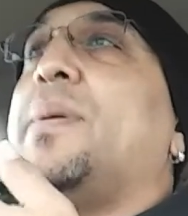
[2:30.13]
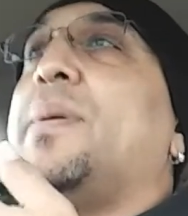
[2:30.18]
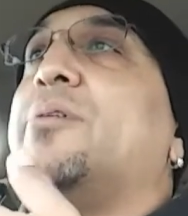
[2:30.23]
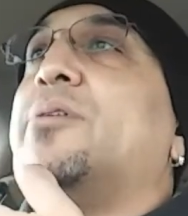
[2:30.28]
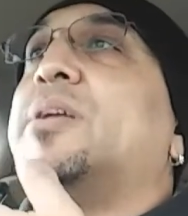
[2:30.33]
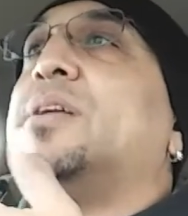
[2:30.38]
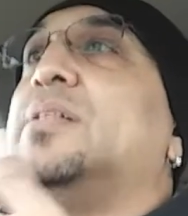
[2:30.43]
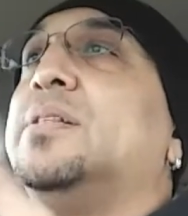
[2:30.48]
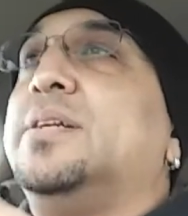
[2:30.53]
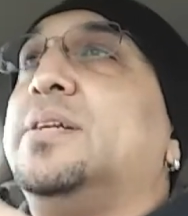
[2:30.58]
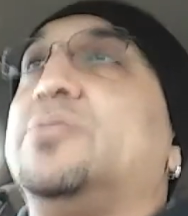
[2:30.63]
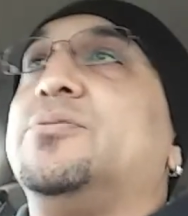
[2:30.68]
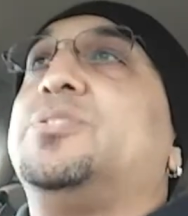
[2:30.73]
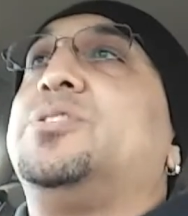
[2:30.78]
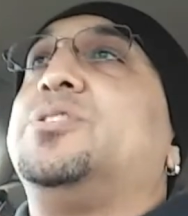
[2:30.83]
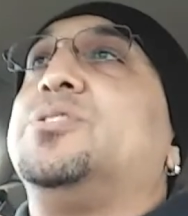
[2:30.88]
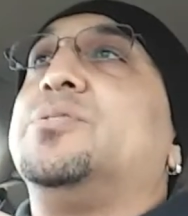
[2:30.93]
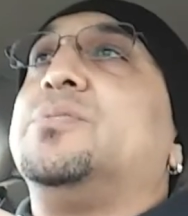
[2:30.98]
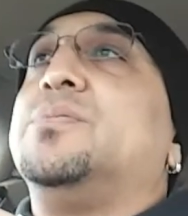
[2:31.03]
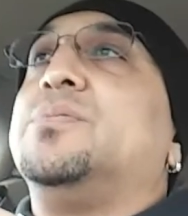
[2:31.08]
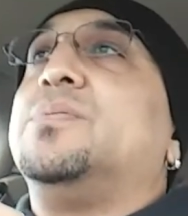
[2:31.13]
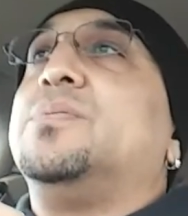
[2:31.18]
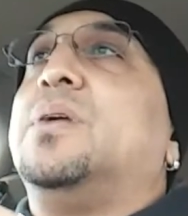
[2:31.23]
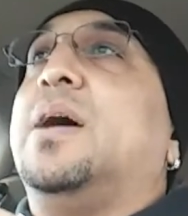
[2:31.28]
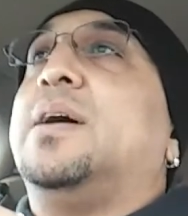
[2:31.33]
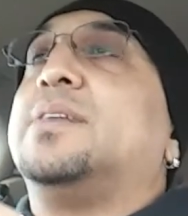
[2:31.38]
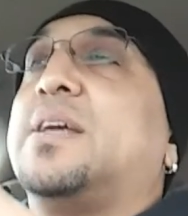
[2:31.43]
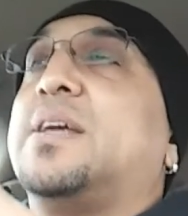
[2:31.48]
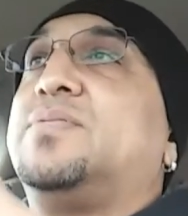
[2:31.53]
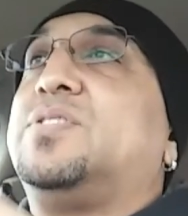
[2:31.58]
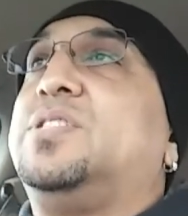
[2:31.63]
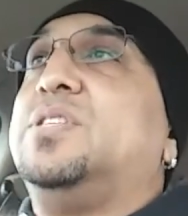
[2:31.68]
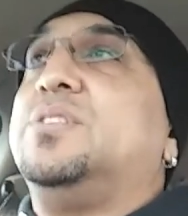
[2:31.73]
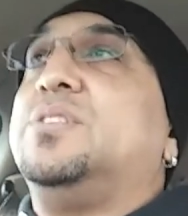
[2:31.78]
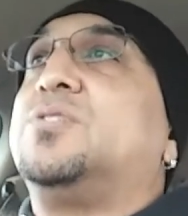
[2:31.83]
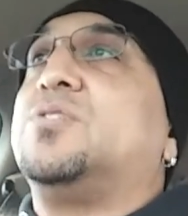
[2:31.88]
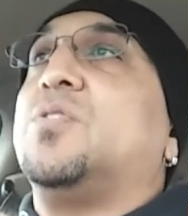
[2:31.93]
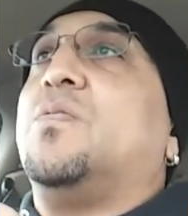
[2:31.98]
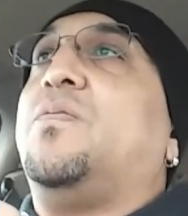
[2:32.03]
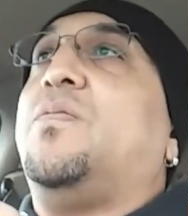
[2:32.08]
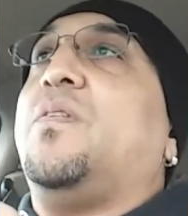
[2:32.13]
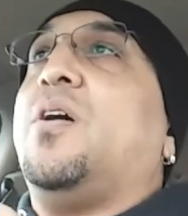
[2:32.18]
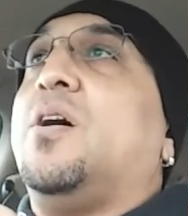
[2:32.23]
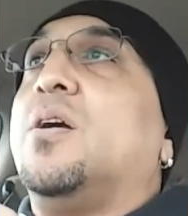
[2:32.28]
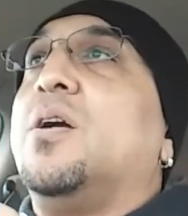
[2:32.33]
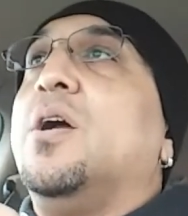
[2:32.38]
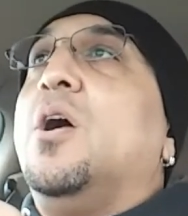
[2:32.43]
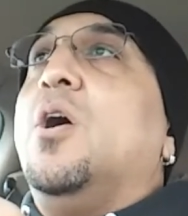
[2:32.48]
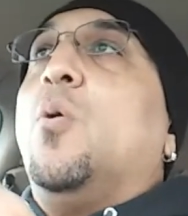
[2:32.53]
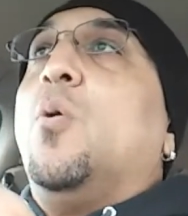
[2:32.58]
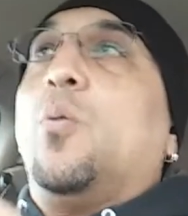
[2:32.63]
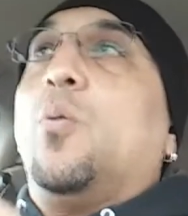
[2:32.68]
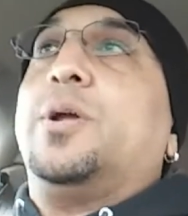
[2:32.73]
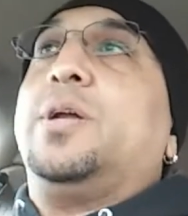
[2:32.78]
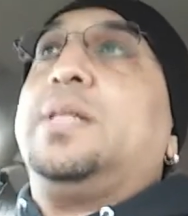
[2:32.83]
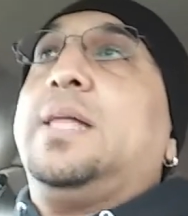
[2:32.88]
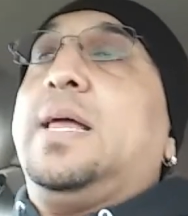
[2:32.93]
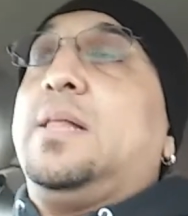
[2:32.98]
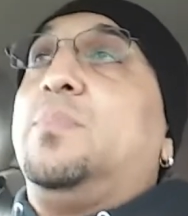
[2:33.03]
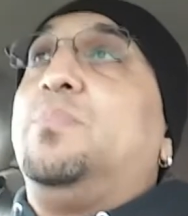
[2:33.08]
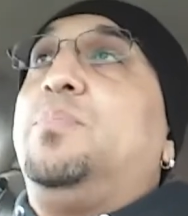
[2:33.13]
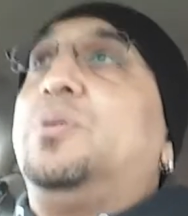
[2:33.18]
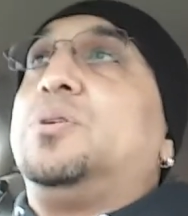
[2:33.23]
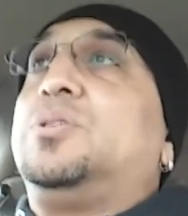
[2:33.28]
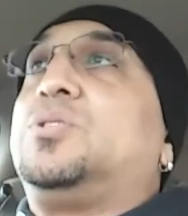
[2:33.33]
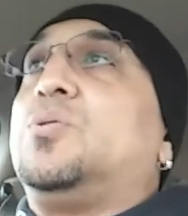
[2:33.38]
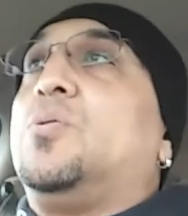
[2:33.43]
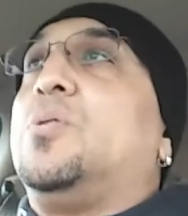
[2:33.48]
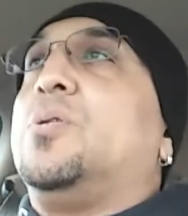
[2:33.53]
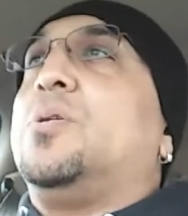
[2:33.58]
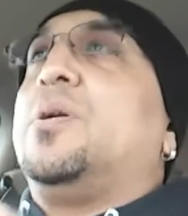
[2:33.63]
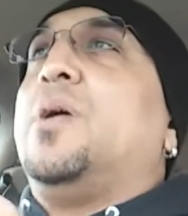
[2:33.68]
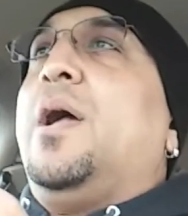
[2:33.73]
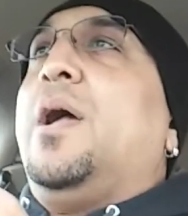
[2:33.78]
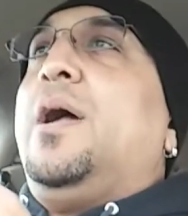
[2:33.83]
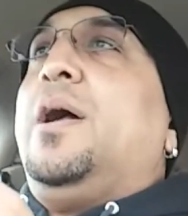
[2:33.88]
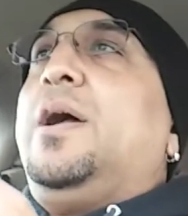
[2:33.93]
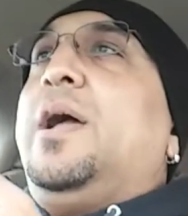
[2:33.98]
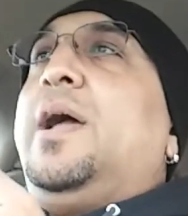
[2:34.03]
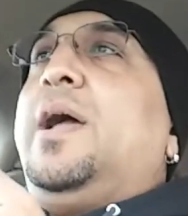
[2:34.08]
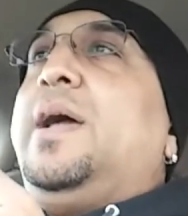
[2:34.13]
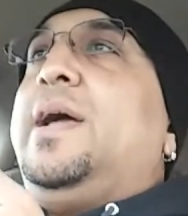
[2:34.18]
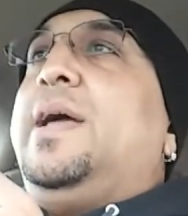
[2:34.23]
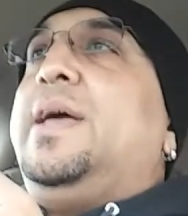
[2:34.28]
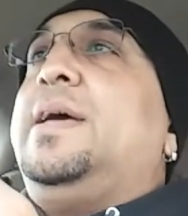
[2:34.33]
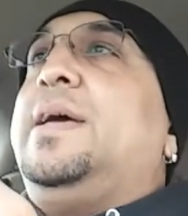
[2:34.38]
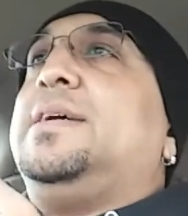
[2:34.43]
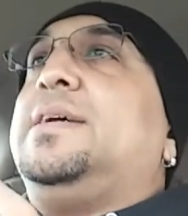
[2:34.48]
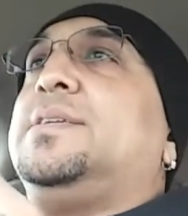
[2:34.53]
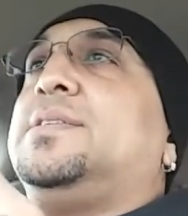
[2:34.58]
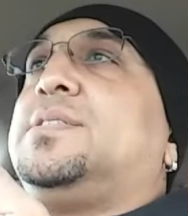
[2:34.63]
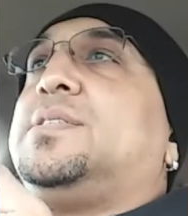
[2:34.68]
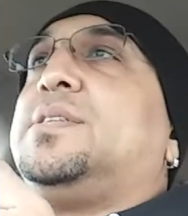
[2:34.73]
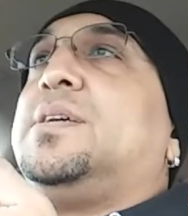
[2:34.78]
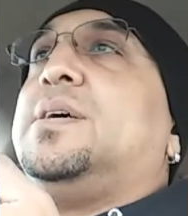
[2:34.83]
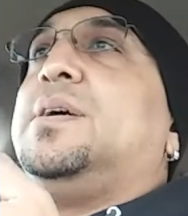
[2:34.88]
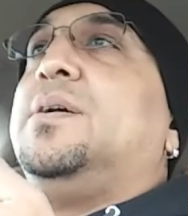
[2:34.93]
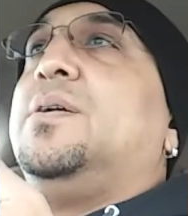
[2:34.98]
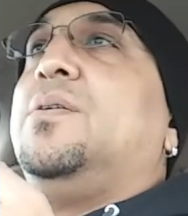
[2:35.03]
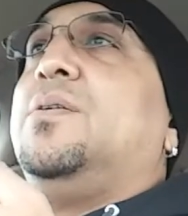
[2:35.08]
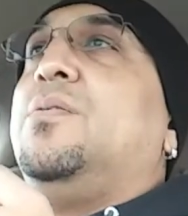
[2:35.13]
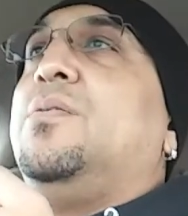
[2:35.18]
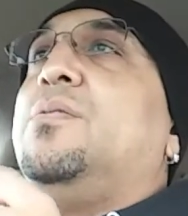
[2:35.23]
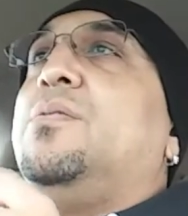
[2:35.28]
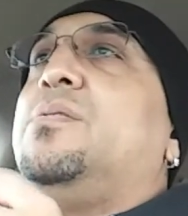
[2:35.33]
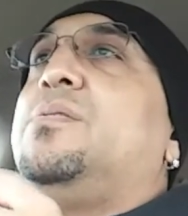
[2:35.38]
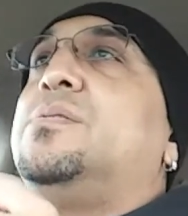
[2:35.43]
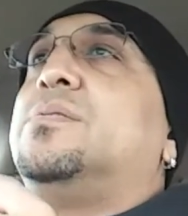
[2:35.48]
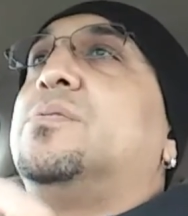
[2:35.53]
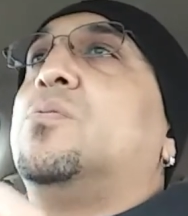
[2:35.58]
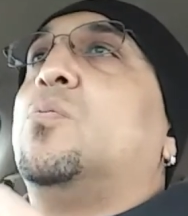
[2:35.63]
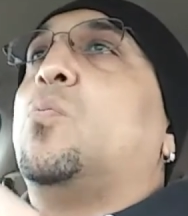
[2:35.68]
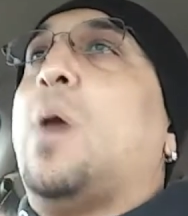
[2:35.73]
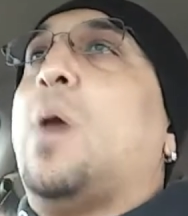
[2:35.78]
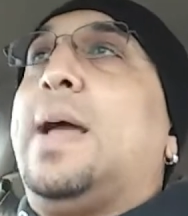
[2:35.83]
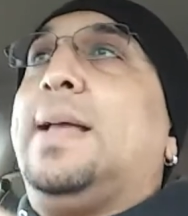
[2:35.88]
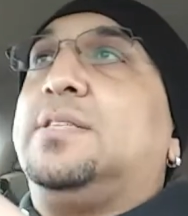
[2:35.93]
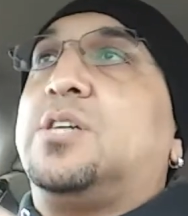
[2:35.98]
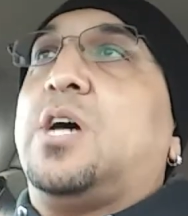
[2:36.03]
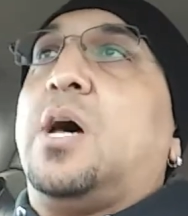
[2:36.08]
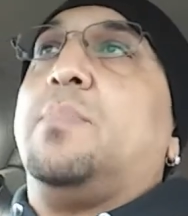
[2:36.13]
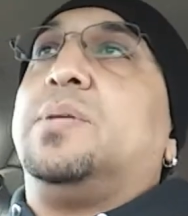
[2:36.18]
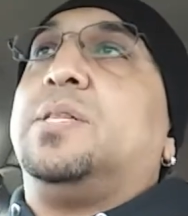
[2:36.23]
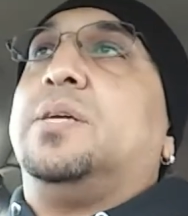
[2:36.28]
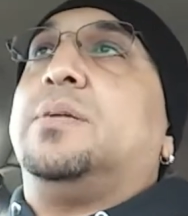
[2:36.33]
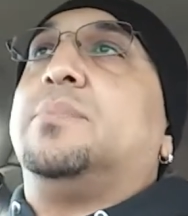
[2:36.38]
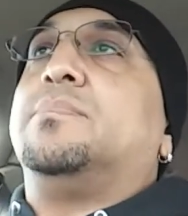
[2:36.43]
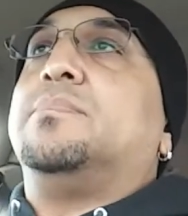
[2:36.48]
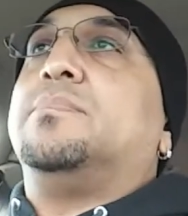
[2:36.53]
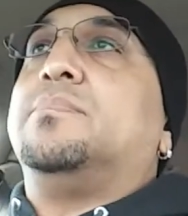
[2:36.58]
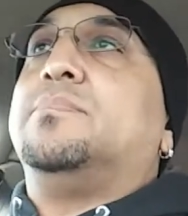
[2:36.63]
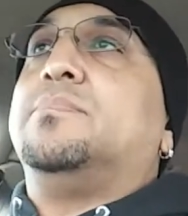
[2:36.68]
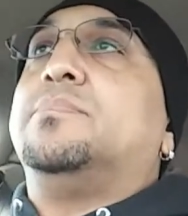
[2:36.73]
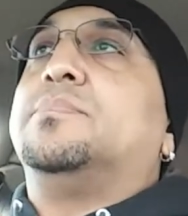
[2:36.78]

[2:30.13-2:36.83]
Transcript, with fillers: American literature, as I've seen so far, working at a bookstore, is white dominant.